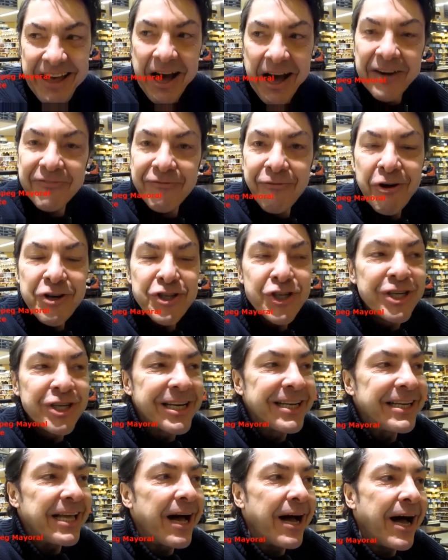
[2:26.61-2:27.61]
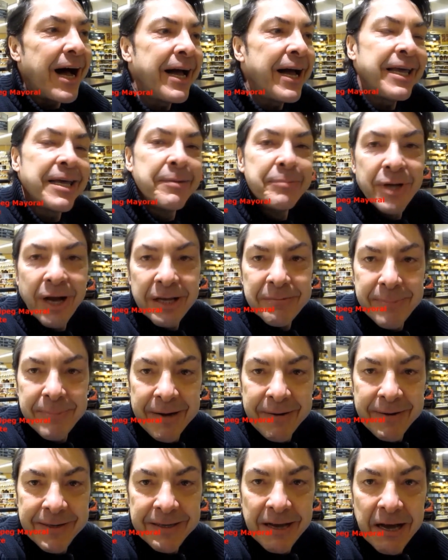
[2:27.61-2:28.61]
Right? Unfortunately, I am not
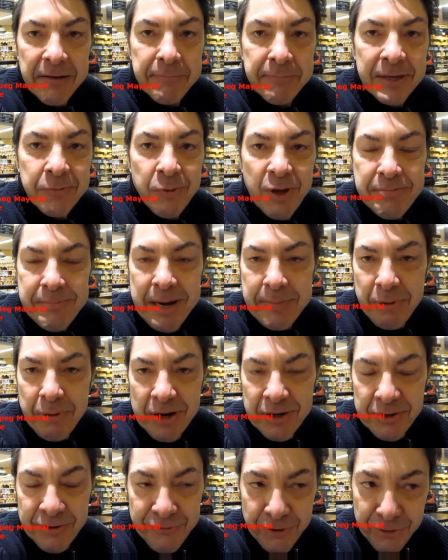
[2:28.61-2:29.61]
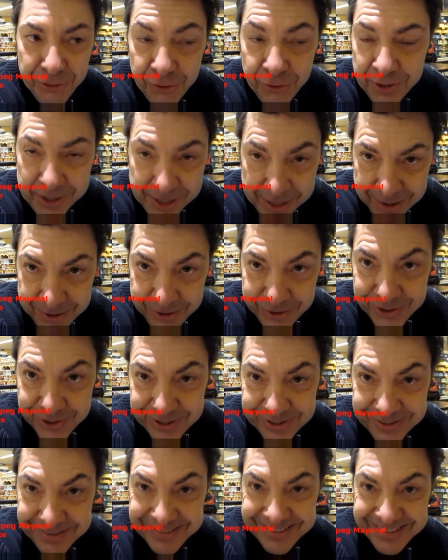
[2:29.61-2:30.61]
married. I've been with my partner for 30 years.
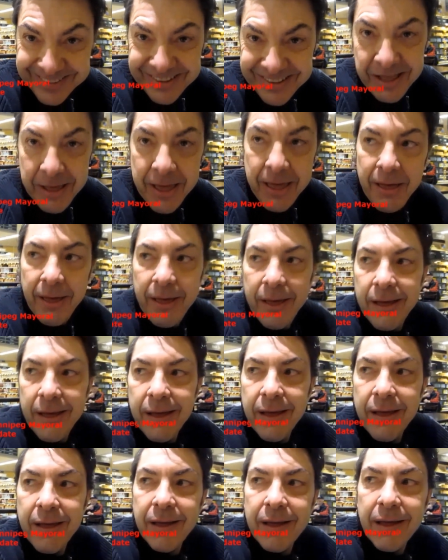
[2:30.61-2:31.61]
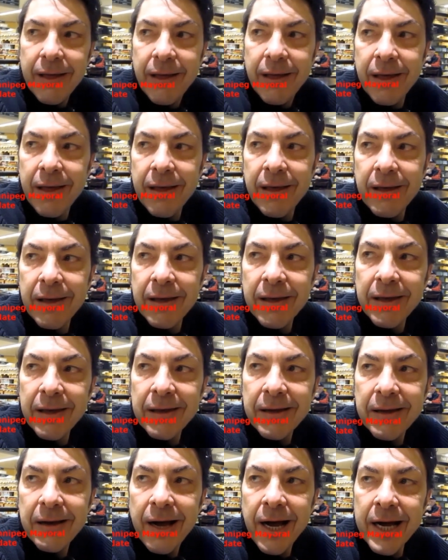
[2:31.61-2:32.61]
Are you getting no? married?
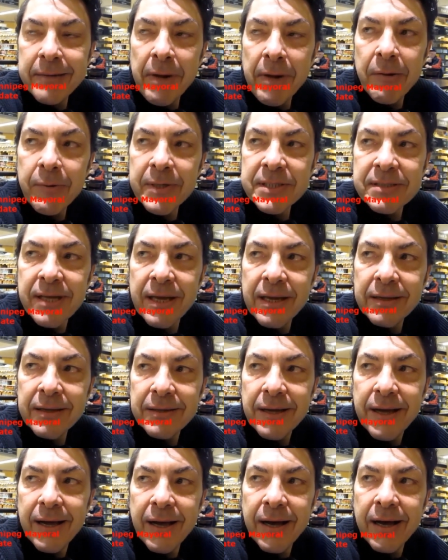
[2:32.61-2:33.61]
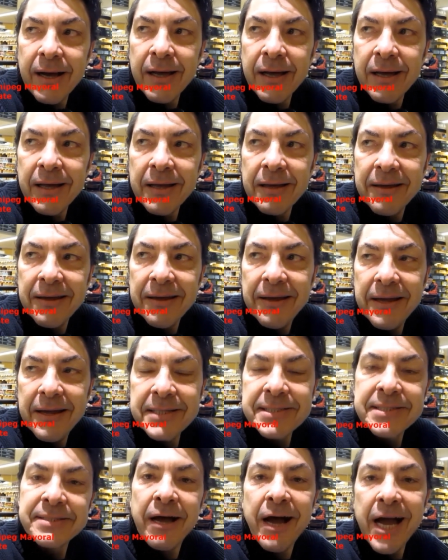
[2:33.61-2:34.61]
Uh, I'm always saying uh,
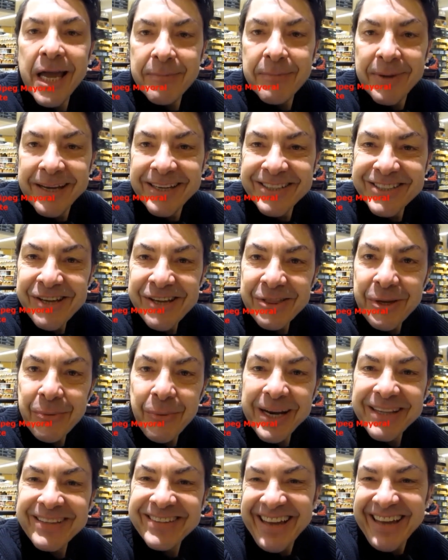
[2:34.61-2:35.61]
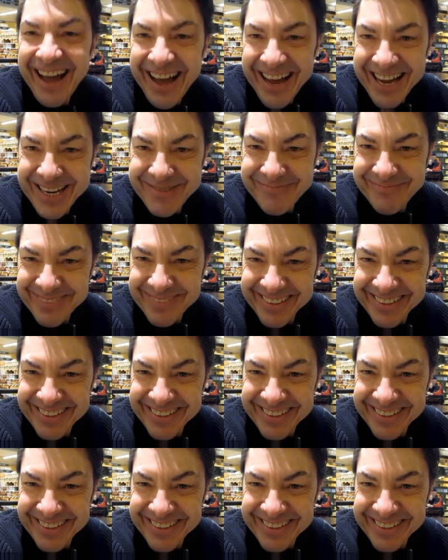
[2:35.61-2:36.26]
it's timing. It's not the right time.